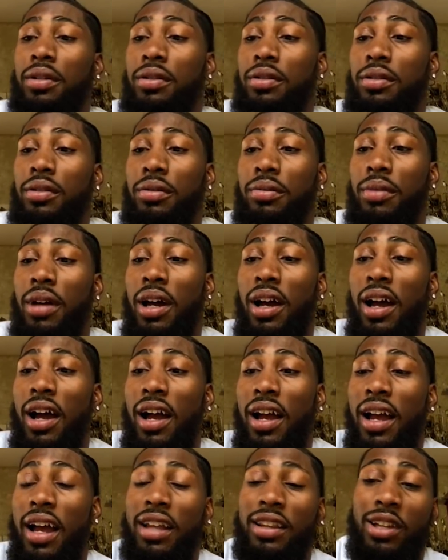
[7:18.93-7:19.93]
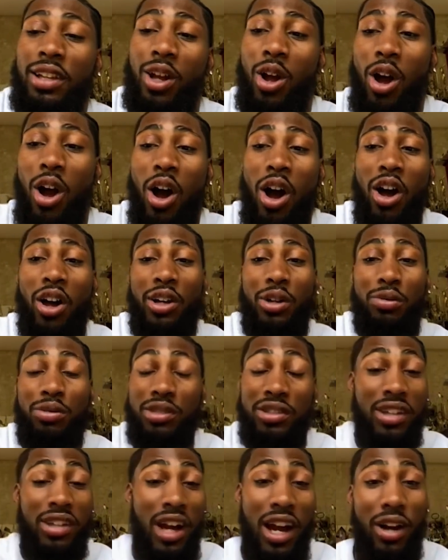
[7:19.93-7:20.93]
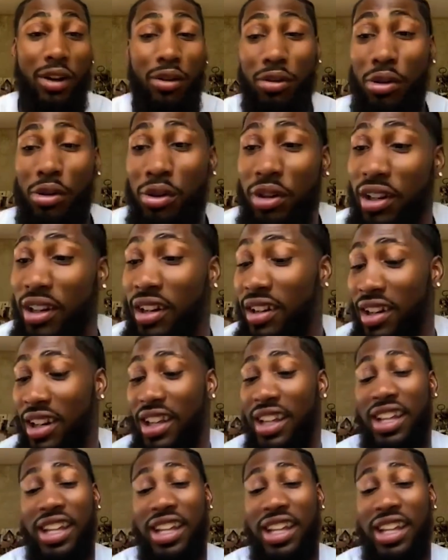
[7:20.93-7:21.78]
Um, I, I, got the call and it was Jon Gruden.